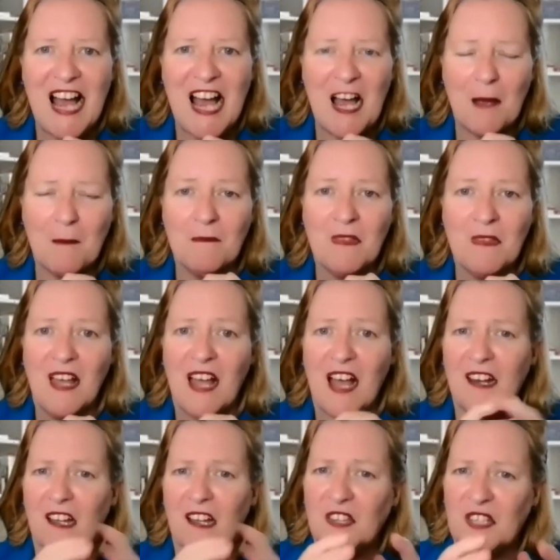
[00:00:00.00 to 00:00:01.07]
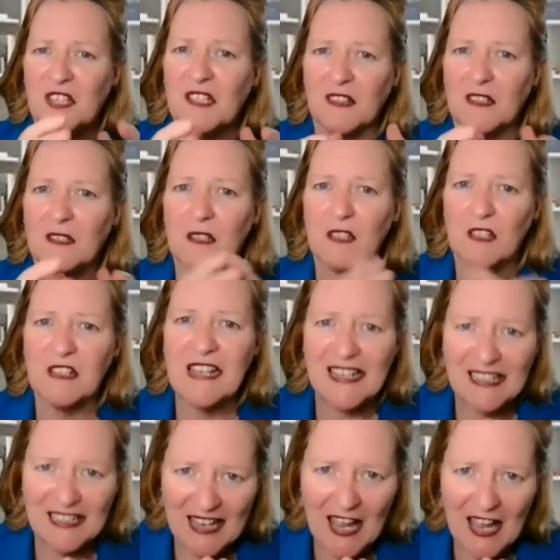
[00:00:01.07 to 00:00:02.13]
Um, and I think that
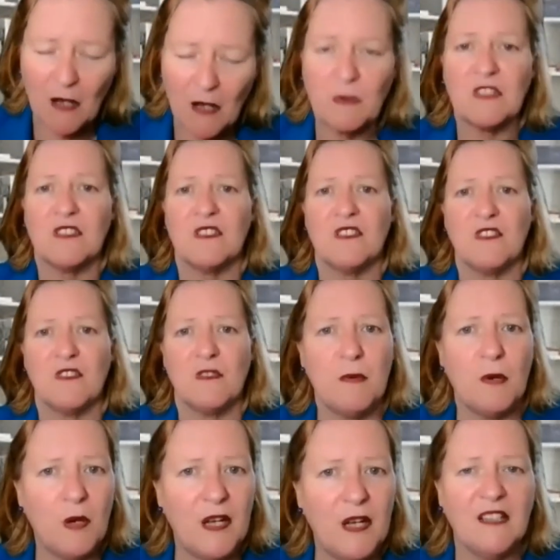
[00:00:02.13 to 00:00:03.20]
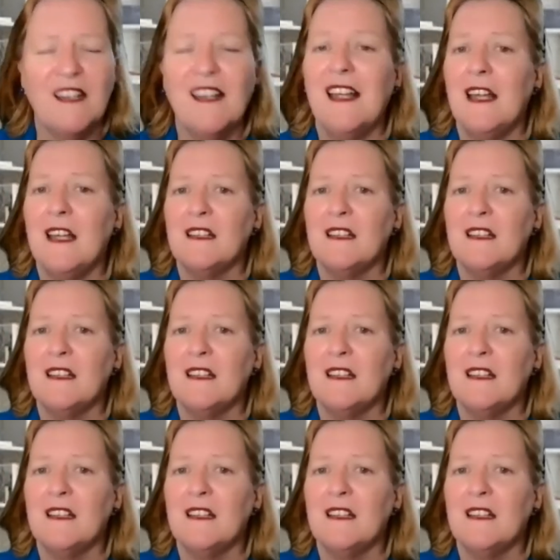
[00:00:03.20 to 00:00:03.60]
getting out, which is your point,